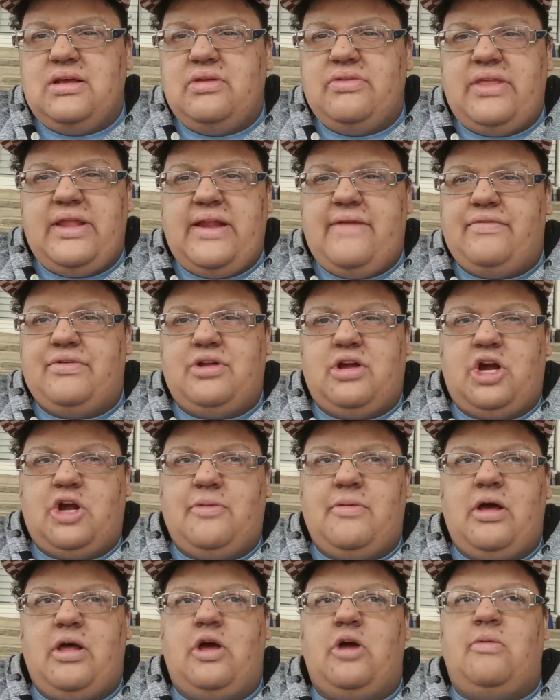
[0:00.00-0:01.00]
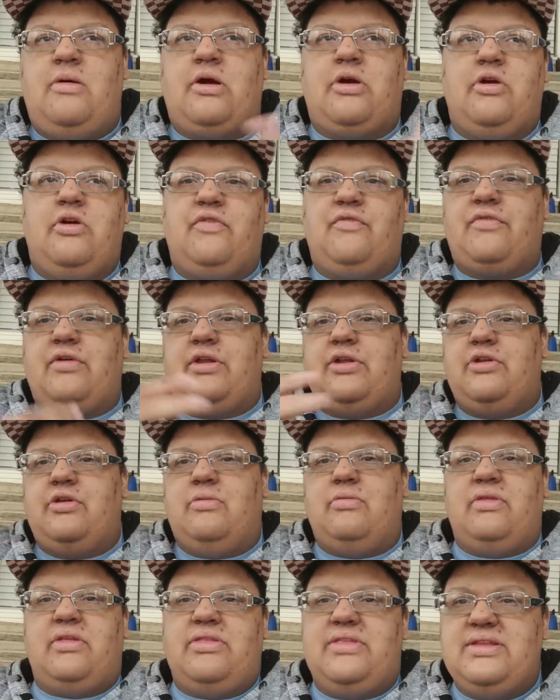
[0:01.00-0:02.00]
They never talk about, oh, my girlfriend
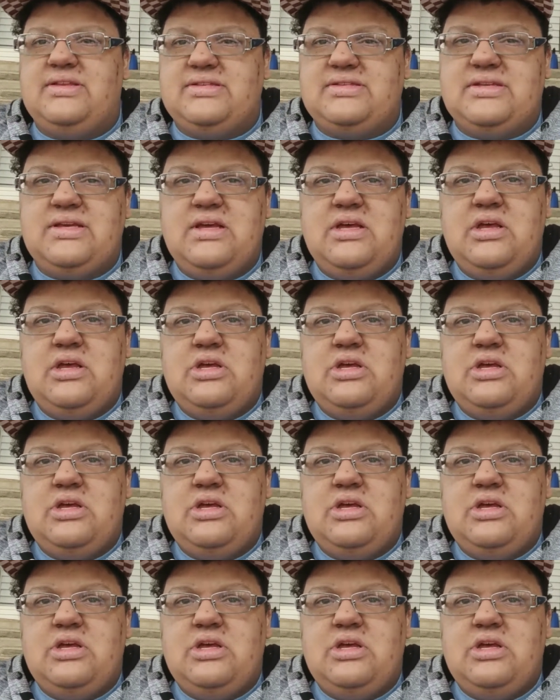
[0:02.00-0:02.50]
or this.